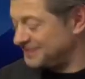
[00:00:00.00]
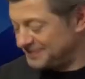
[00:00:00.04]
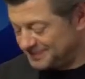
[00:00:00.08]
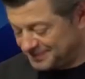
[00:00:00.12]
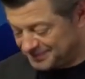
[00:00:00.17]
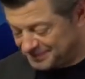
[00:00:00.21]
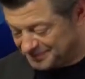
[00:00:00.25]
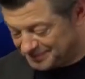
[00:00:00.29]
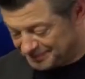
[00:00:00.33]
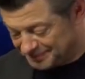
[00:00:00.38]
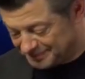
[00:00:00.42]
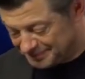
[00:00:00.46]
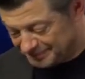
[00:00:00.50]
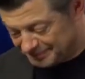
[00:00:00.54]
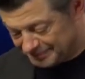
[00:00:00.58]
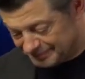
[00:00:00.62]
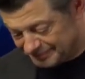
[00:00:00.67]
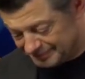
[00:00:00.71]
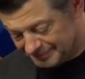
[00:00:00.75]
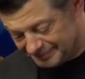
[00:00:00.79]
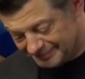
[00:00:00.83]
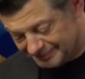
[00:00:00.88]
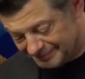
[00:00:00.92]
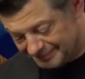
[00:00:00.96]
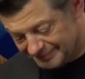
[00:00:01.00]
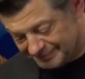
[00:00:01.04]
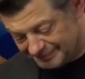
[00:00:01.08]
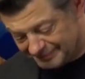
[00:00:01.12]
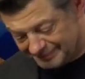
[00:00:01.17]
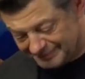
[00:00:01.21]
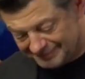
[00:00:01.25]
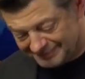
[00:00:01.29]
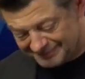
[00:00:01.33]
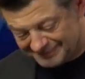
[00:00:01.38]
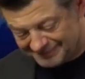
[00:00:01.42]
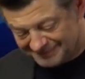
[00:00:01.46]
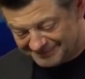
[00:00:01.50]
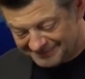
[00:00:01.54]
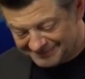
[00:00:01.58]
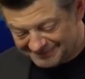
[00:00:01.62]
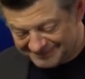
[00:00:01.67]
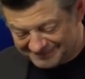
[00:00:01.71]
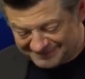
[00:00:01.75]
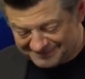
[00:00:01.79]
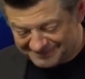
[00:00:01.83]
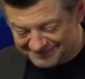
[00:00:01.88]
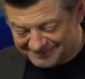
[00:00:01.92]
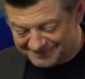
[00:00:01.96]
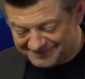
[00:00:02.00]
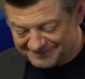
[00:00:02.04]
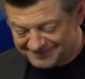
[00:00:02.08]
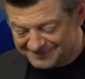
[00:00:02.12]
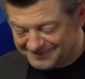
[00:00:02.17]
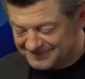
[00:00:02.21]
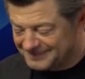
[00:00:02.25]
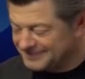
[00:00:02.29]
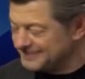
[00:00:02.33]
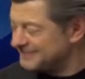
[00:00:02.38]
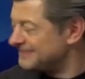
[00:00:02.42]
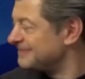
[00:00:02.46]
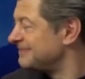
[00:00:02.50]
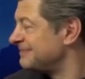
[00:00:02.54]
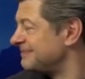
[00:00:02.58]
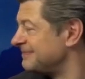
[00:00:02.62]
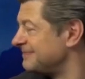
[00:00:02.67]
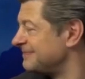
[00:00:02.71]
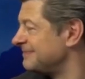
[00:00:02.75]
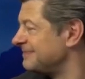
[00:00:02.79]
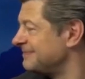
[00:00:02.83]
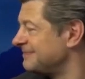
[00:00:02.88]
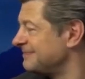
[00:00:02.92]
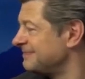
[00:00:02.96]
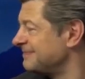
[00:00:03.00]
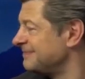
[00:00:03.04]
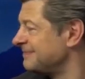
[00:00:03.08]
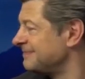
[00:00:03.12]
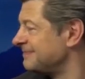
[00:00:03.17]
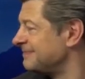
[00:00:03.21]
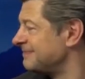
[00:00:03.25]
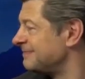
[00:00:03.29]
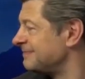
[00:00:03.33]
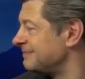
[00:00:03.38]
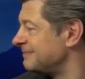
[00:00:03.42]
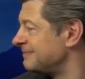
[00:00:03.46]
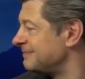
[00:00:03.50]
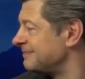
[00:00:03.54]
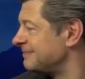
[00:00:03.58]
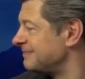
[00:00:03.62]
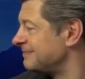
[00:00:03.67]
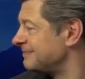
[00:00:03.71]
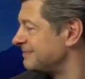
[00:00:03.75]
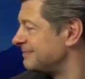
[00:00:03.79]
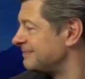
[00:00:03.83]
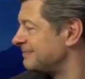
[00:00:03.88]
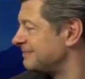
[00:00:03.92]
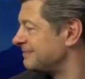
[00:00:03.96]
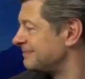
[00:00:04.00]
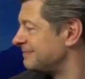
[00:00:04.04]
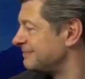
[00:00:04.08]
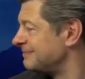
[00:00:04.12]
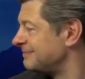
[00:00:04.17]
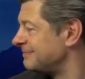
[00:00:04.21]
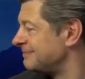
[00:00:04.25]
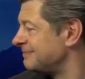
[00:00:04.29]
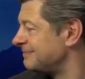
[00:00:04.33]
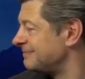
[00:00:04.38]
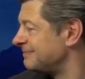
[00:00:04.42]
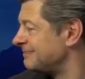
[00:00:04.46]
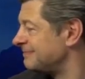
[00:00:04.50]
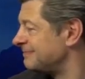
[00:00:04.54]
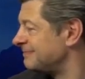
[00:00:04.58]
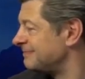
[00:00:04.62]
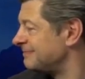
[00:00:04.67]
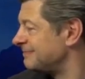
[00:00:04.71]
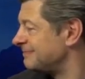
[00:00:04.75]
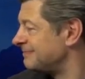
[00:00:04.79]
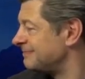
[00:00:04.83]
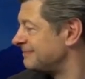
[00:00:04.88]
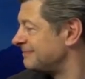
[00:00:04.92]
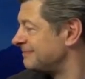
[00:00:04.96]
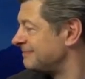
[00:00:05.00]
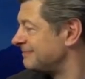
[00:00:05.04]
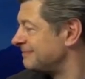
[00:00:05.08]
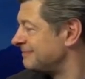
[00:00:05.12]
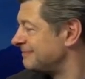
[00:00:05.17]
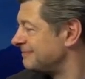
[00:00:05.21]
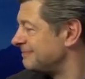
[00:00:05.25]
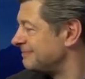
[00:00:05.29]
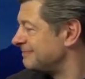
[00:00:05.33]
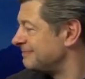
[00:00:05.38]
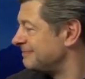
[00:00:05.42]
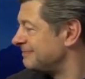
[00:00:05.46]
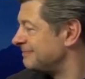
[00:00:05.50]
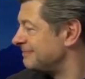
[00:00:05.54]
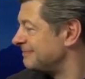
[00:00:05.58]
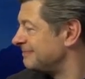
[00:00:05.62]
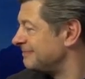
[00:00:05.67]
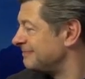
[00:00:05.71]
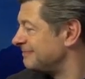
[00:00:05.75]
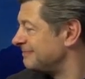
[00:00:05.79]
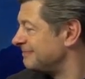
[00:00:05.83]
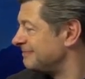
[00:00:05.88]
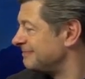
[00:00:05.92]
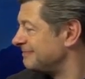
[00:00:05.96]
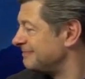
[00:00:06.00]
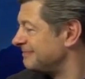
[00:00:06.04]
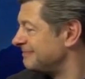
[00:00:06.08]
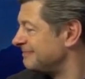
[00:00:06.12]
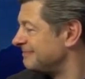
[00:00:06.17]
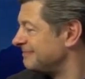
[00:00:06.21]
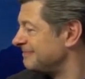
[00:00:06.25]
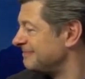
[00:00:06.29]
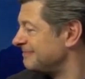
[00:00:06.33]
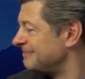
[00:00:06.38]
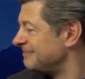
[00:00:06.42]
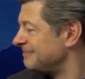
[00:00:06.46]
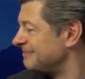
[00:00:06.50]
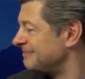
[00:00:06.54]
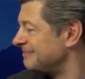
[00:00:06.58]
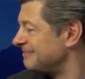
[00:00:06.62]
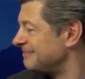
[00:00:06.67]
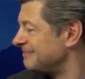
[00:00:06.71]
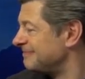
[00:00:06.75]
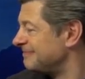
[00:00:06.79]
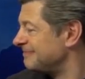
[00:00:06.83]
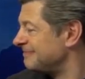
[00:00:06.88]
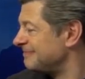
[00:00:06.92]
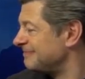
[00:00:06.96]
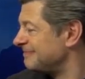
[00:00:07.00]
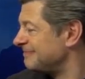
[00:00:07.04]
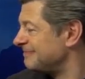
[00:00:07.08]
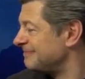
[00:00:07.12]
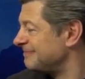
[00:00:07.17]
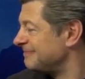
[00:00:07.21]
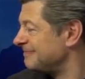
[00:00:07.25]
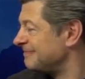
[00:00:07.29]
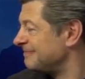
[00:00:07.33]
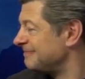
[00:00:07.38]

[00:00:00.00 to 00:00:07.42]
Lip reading: (not speaking)